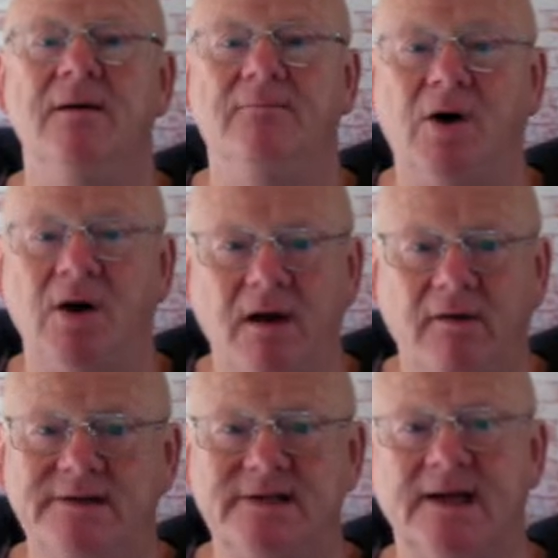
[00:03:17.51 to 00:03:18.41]
My
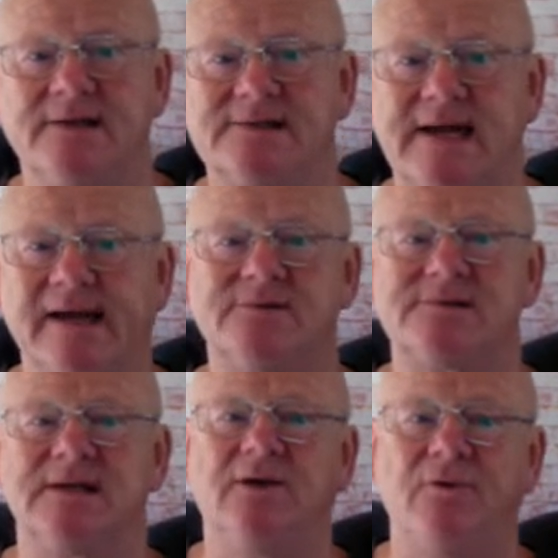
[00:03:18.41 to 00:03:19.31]
high ticket sales
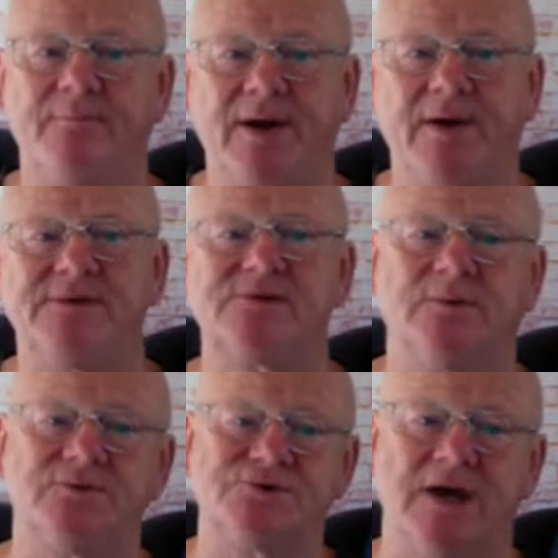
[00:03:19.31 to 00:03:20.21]
secret bonus
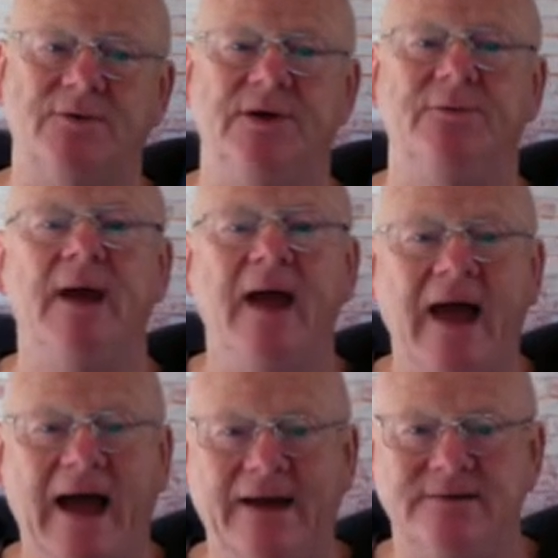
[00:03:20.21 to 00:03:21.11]
will show you
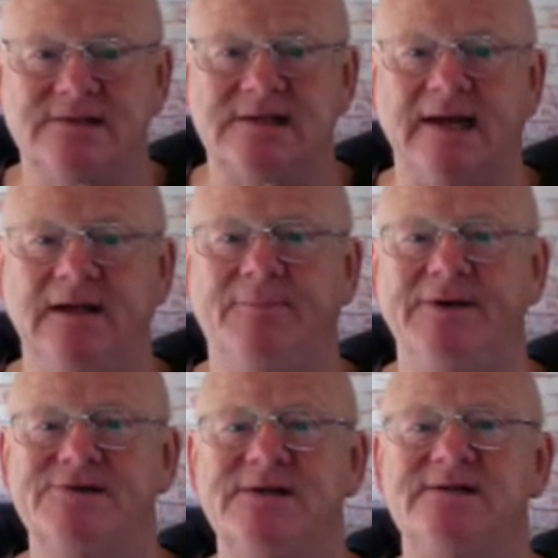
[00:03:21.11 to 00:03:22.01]
how to take your
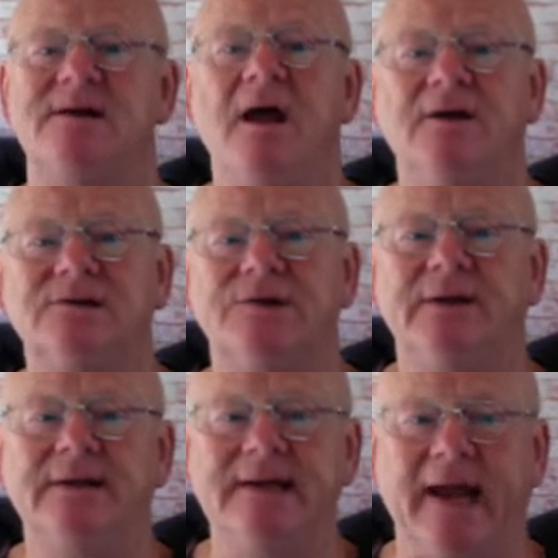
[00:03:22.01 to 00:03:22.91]
business to
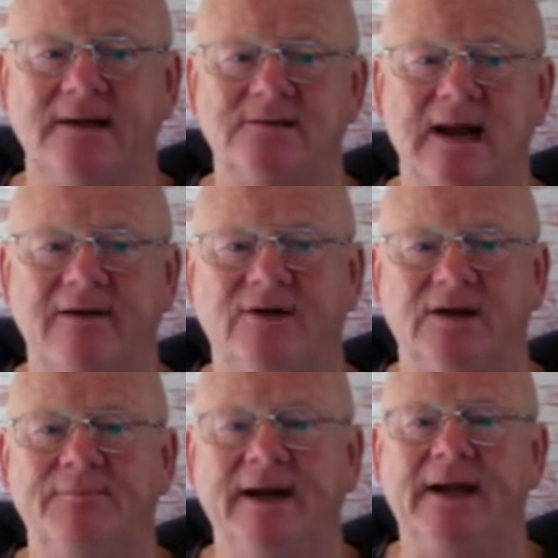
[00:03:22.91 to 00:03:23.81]
the next level
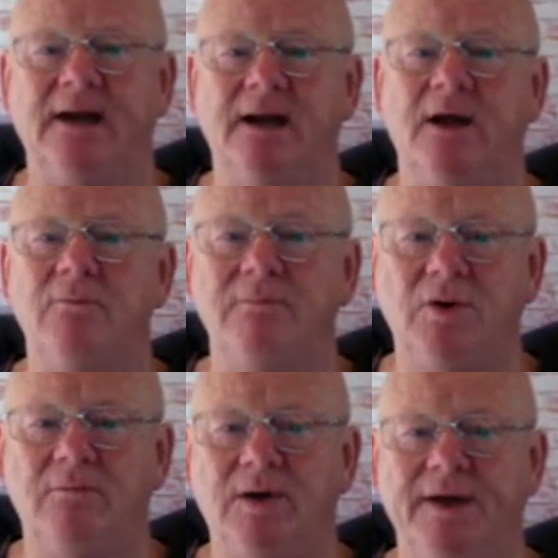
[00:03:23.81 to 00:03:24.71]
and make a load
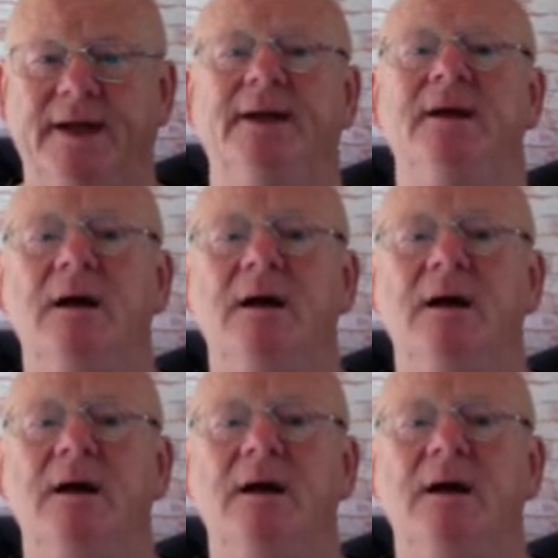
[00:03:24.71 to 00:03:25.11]
more money